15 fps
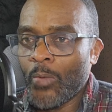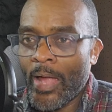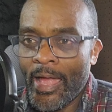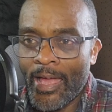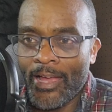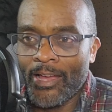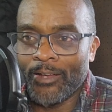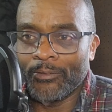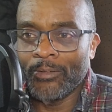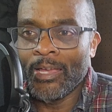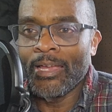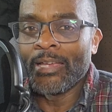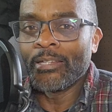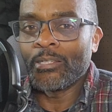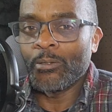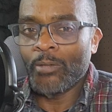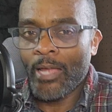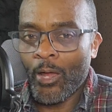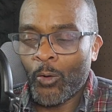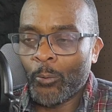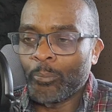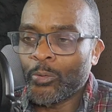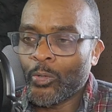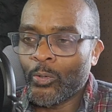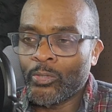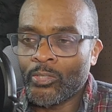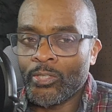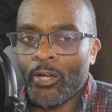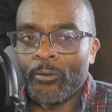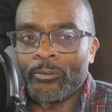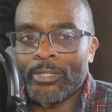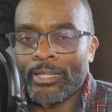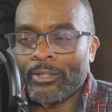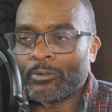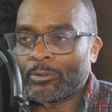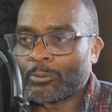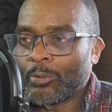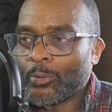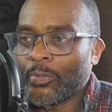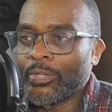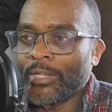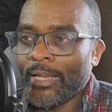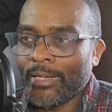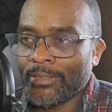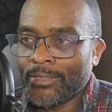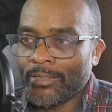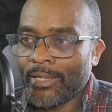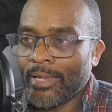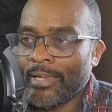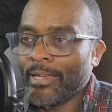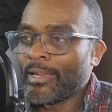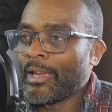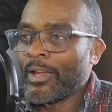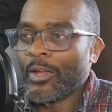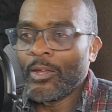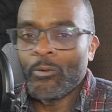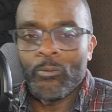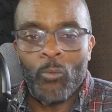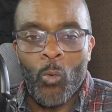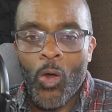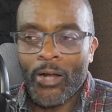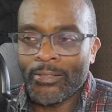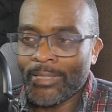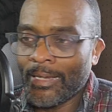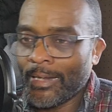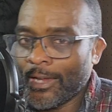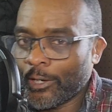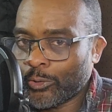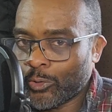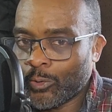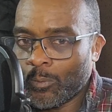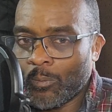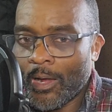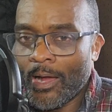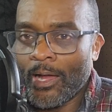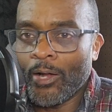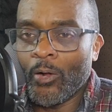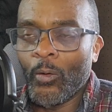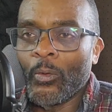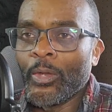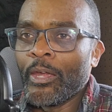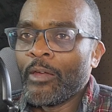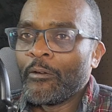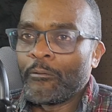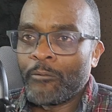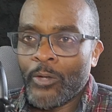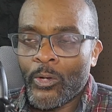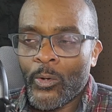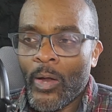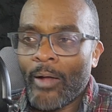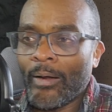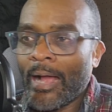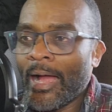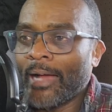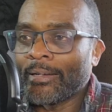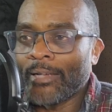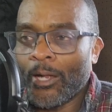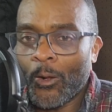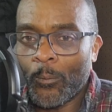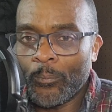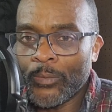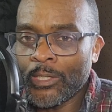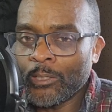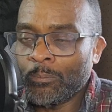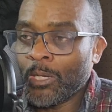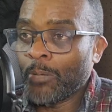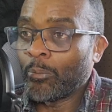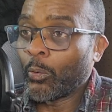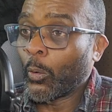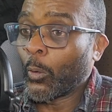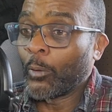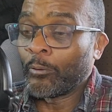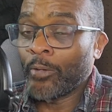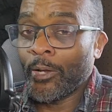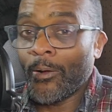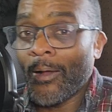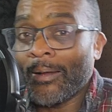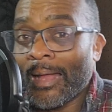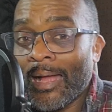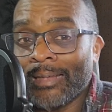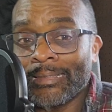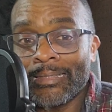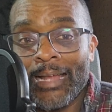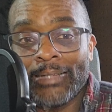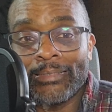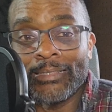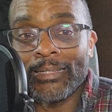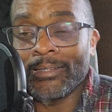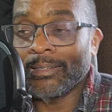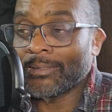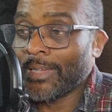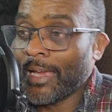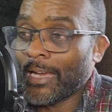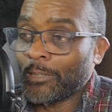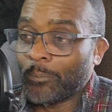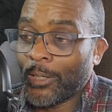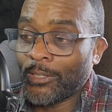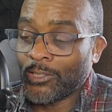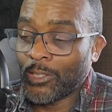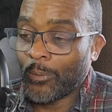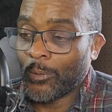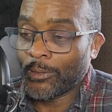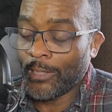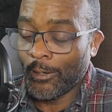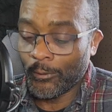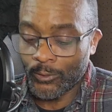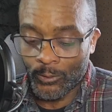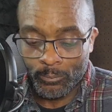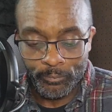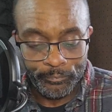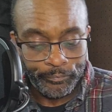have to help yourself get through the next day, walk that extra mile, figure out how to help these people, or figure out how to not to get attacked by someone else.